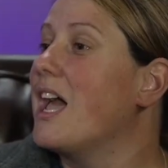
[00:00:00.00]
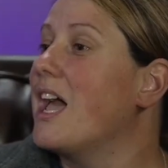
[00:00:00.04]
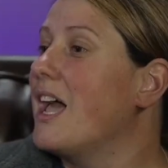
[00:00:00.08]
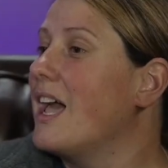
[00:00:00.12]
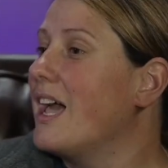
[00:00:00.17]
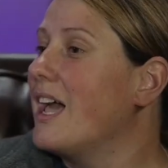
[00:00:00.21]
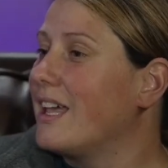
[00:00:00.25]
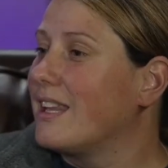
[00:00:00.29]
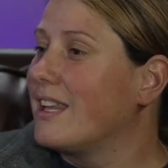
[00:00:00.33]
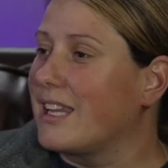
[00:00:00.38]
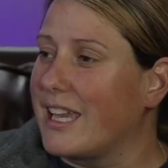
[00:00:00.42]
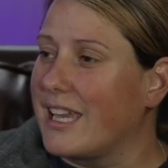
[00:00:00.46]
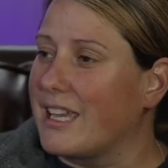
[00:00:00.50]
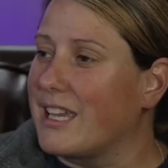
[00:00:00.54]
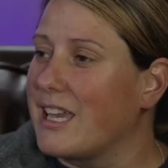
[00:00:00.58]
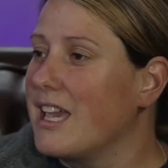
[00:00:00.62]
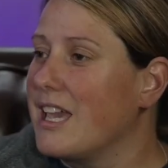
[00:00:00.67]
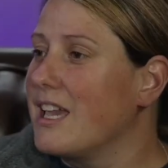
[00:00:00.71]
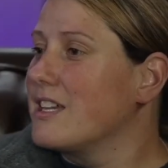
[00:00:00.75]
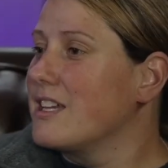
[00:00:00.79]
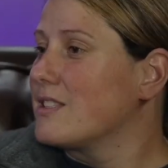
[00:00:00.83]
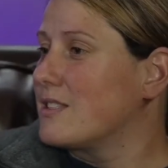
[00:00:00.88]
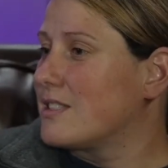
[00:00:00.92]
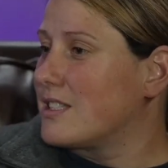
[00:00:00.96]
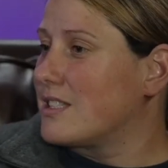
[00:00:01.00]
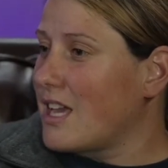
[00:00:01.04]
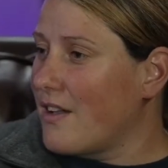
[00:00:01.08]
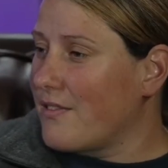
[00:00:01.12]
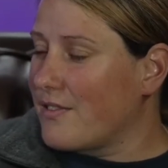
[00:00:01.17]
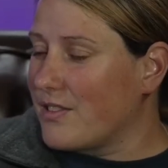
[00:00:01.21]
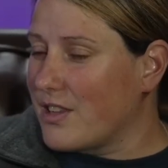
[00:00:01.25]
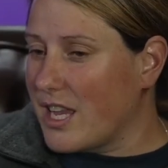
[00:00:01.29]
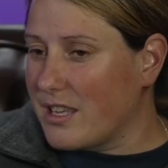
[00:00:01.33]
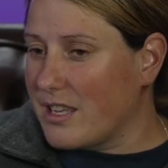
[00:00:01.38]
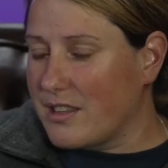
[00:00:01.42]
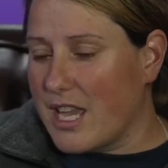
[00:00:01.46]
Like stuff
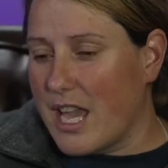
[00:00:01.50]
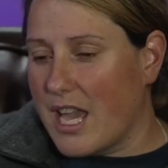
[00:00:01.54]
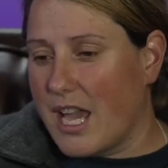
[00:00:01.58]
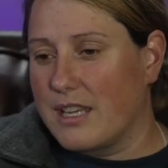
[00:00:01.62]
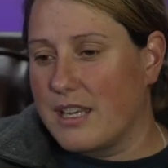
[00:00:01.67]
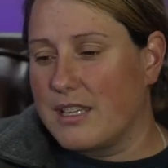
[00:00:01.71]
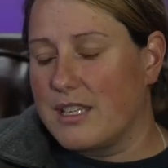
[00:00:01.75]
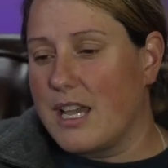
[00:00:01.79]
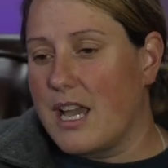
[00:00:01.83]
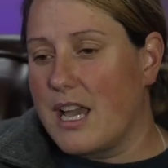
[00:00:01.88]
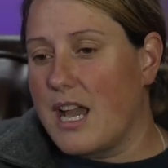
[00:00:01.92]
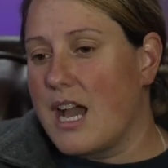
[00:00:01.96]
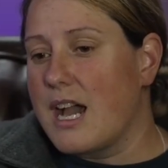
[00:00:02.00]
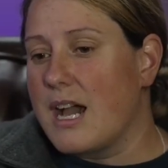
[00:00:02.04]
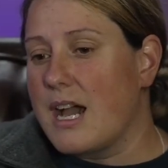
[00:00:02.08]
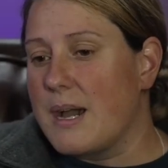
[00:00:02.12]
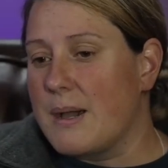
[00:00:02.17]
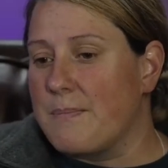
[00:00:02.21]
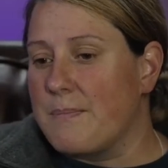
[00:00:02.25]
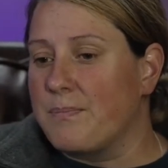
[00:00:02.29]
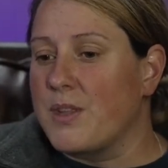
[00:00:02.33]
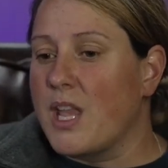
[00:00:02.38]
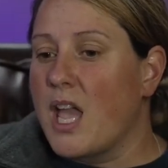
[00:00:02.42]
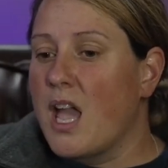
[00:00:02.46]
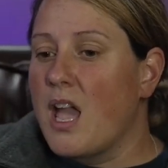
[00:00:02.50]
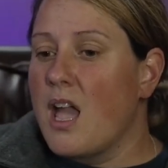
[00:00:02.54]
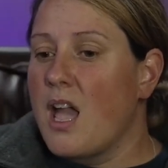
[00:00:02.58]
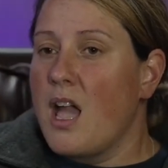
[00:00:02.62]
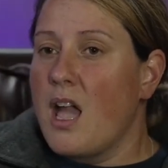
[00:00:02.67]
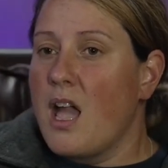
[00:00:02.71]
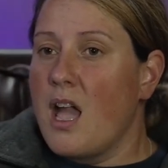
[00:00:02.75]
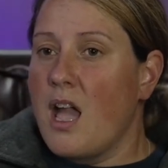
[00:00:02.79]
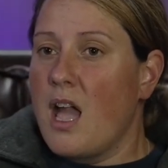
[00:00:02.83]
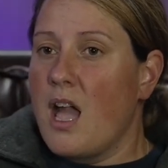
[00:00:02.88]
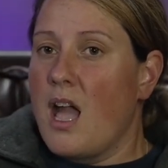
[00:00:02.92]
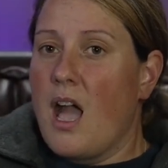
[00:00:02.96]
like that.
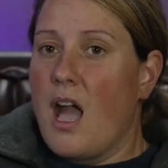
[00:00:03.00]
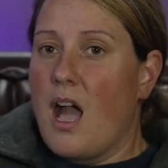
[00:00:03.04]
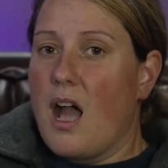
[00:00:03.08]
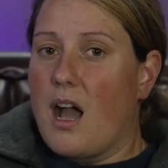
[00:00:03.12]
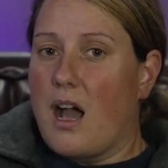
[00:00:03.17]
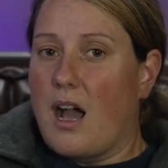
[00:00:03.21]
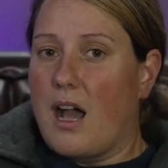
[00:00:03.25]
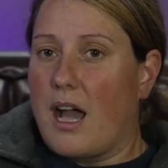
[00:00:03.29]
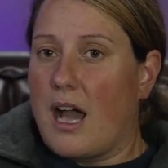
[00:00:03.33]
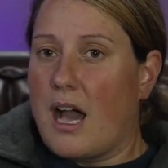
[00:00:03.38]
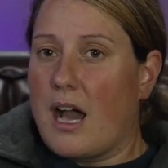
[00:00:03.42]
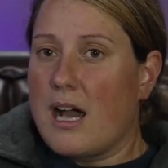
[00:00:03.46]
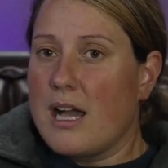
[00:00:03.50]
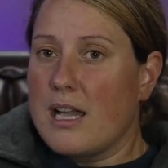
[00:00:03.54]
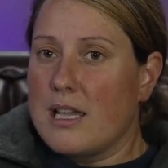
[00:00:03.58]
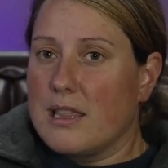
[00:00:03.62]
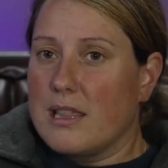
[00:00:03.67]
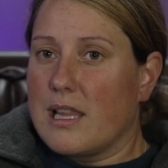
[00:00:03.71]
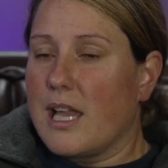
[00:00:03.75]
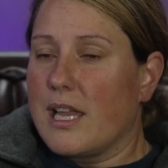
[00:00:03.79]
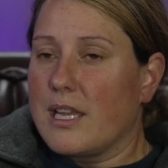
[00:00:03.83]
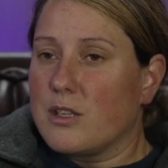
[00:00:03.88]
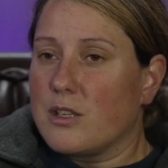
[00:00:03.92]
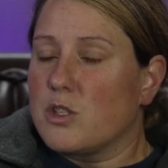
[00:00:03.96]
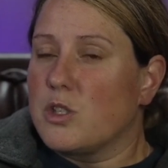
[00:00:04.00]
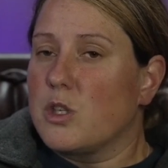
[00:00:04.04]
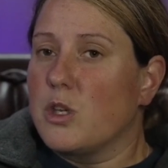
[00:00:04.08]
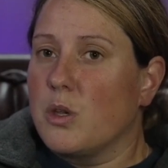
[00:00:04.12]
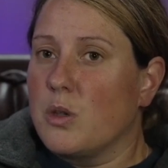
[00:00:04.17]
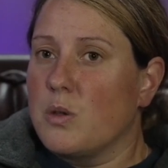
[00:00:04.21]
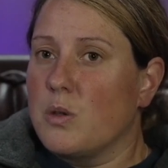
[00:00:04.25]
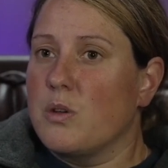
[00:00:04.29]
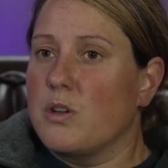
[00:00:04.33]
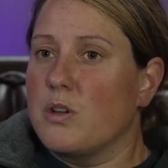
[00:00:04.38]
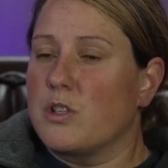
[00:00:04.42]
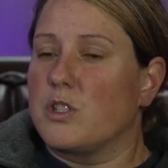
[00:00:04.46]
I like
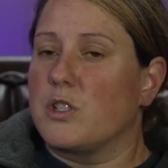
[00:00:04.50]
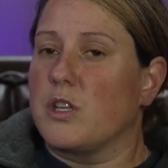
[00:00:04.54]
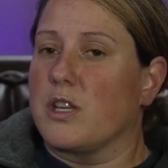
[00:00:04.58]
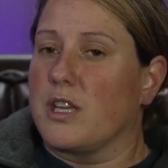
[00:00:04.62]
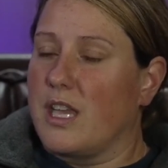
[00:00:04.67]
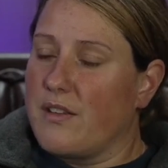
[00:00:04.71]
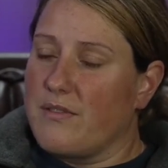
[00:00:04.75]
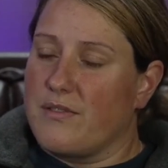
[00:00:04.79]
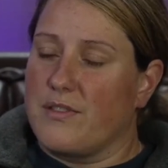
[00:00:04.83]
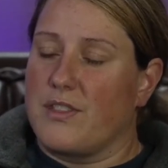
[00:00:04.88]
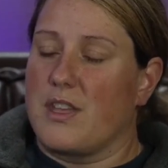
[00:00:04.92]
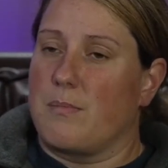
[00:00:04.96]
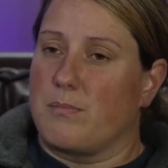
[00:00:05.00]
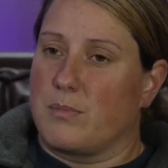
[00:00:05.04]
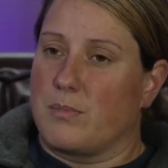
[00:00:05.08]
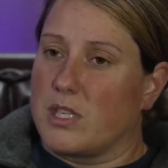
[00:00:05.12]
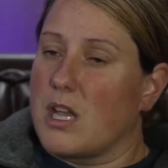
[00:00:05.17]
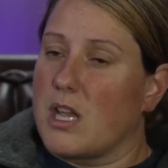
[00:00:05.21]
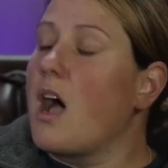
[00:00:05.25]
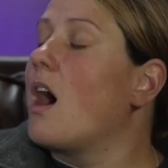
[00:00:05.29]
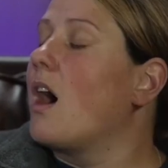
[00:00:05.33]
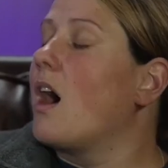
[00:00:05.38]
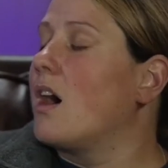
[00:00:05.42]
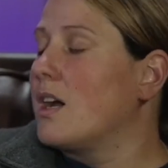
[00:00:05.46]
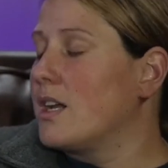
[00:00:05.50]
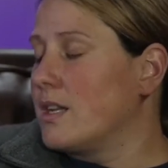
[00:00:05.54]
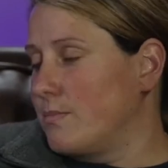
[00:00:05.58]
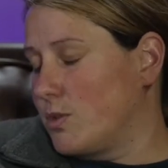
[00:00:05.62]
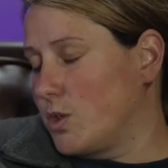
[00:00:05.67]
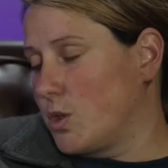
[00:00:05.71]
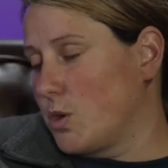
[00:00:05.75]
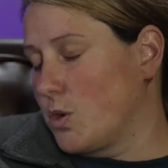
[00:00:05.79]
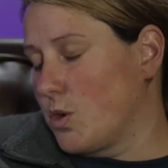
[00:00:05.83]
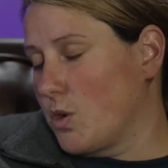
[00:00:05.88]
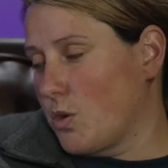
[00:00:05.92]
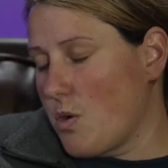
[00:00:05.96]
to give them time
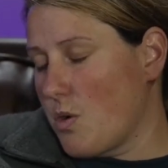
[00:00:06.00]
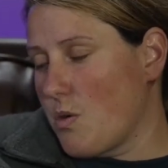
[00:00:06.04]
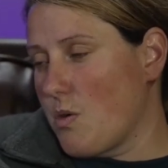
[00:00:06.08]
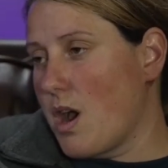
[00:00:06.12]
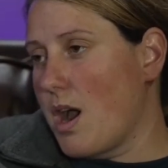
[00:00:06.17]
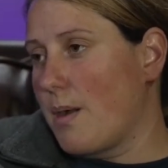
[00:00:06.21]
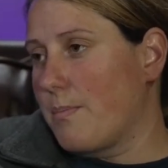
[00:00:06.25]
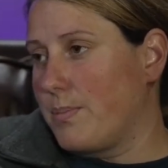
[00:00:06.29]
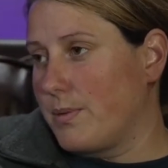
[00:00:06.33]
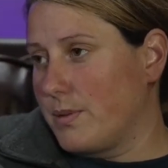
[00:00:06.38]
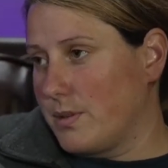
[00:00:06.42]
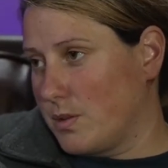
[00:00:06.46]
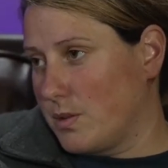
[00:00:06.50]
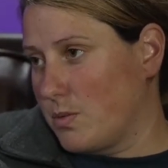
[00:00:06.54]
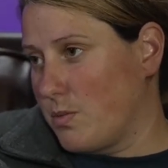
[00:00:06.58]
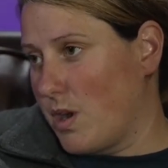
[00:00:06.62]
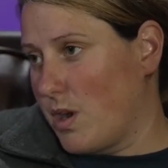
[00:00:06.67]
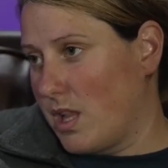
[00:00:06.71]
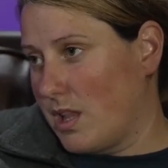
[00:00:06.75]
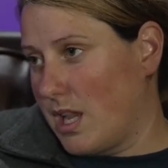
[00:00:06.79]
to grow up as well.